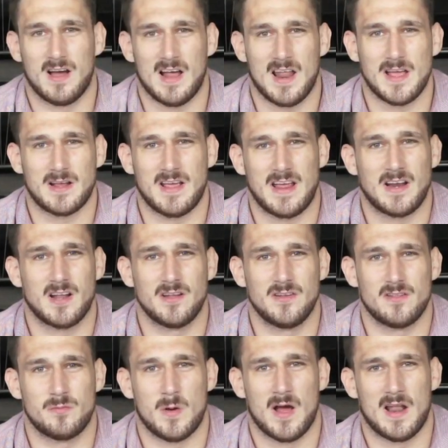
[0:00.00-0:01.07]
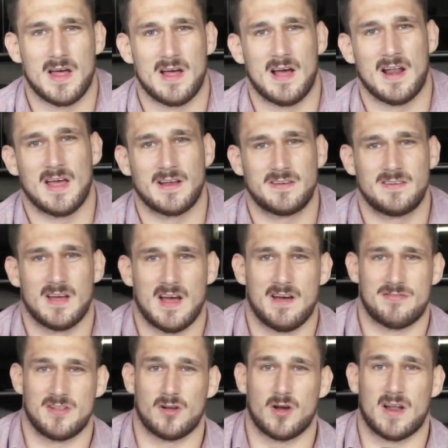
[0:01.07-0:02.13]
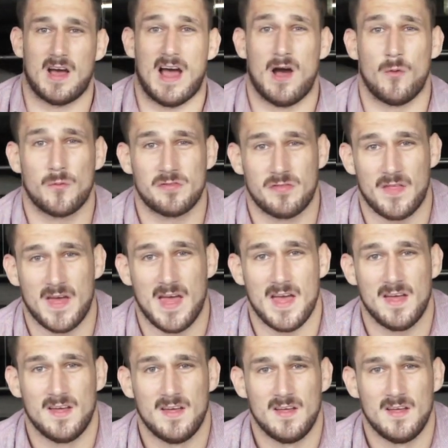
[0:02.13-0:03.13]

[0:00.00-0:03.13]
I like England as well. I've still got a house there.